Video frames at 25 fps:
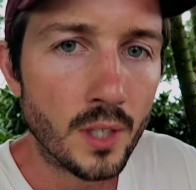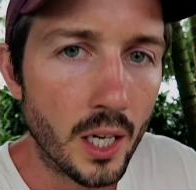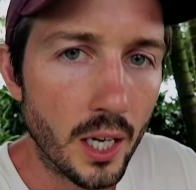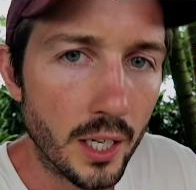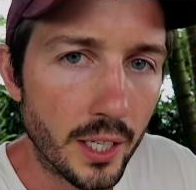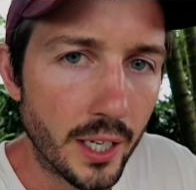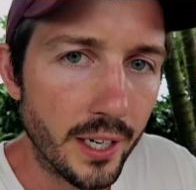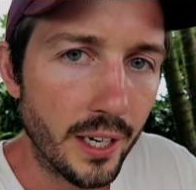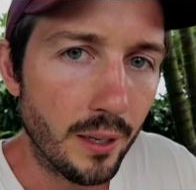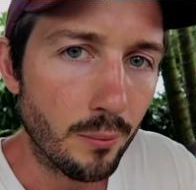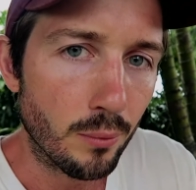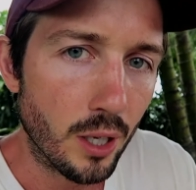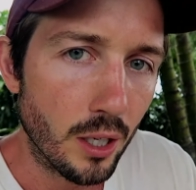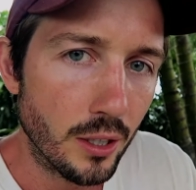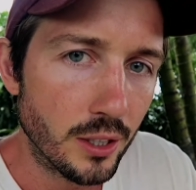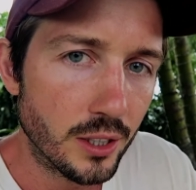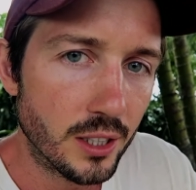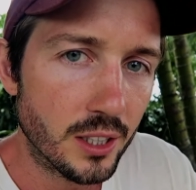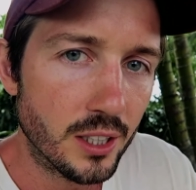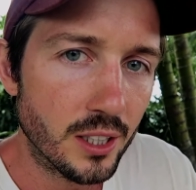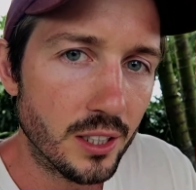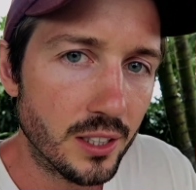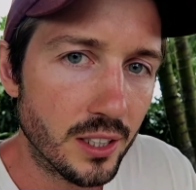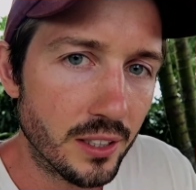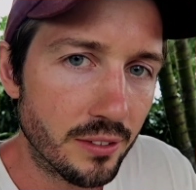Okay, I'm closer
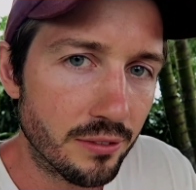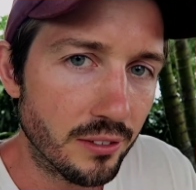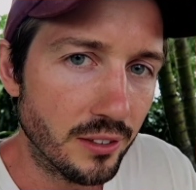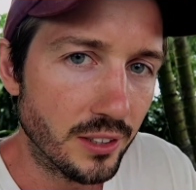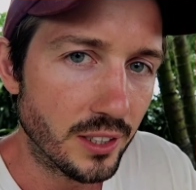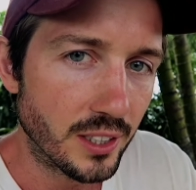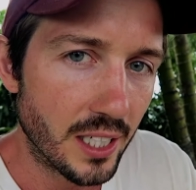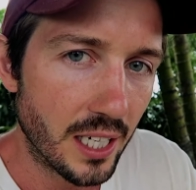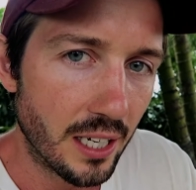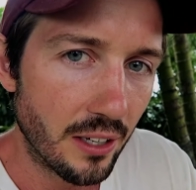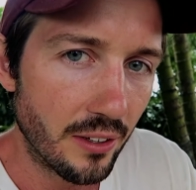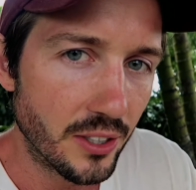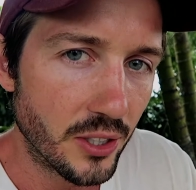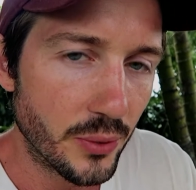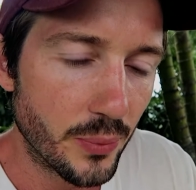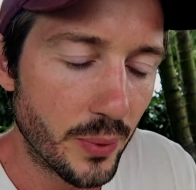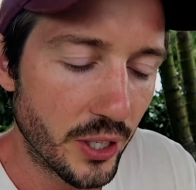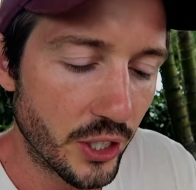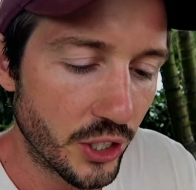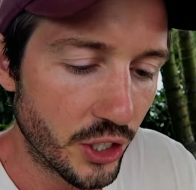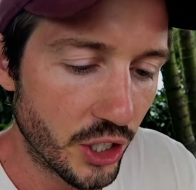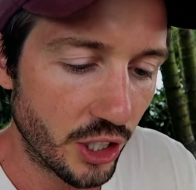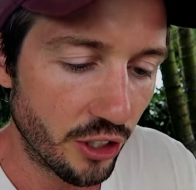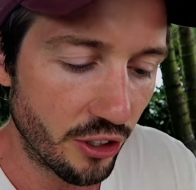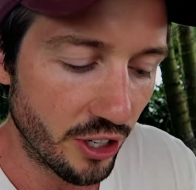to the difference now. There's a bit
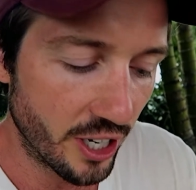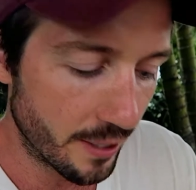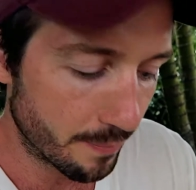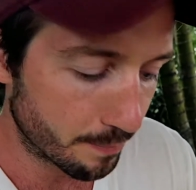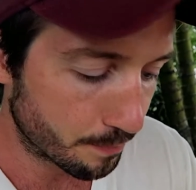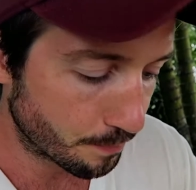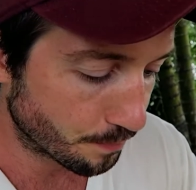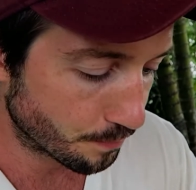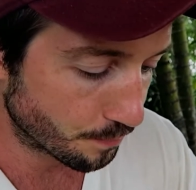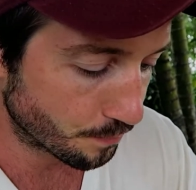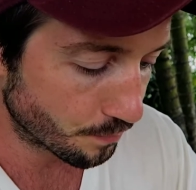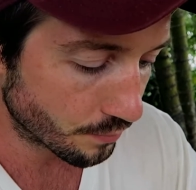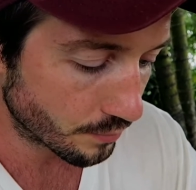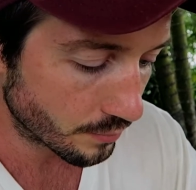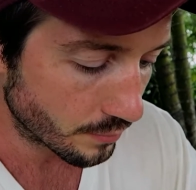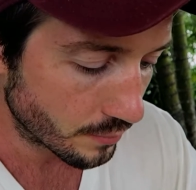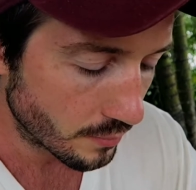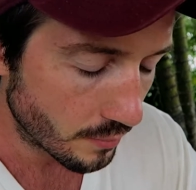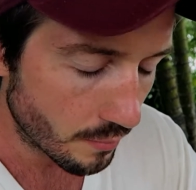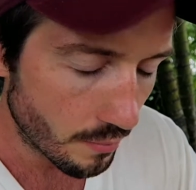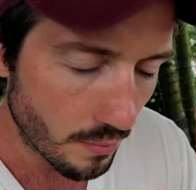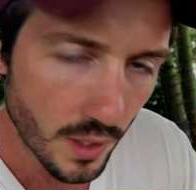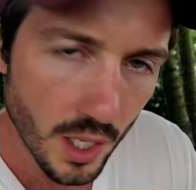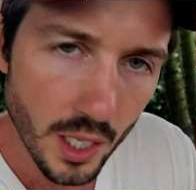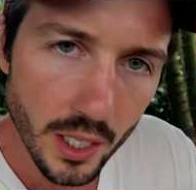of sugar in it.
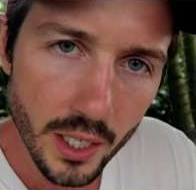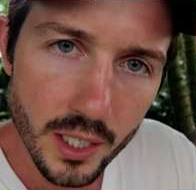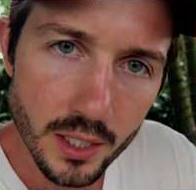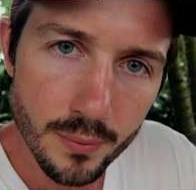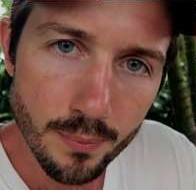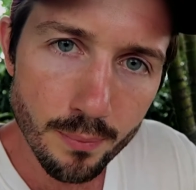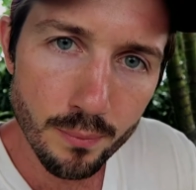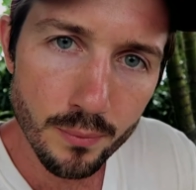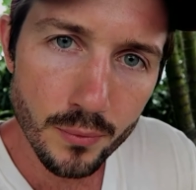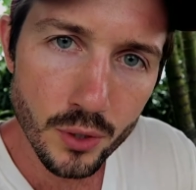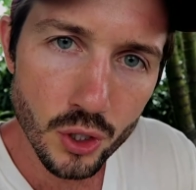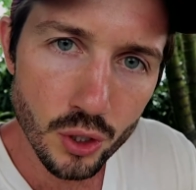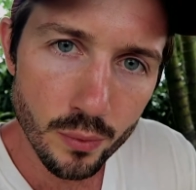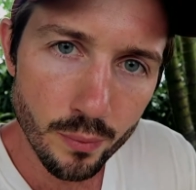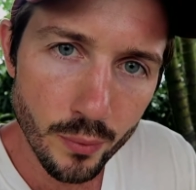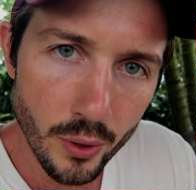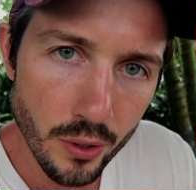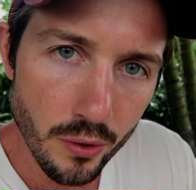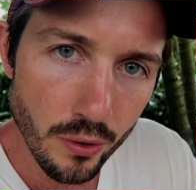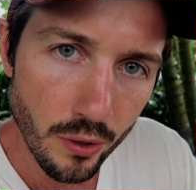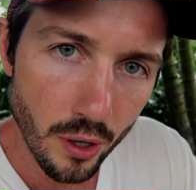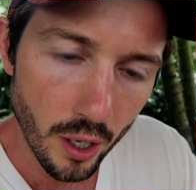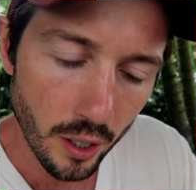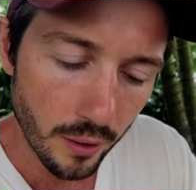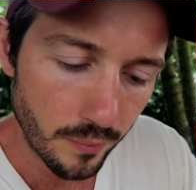It's
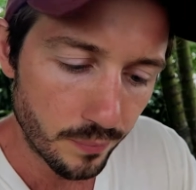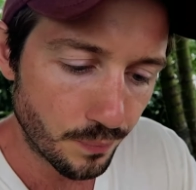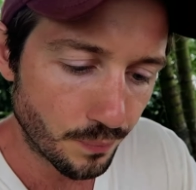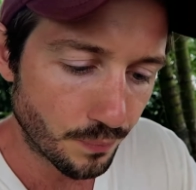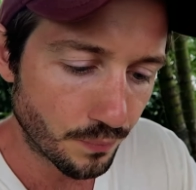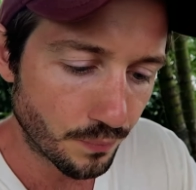smoother.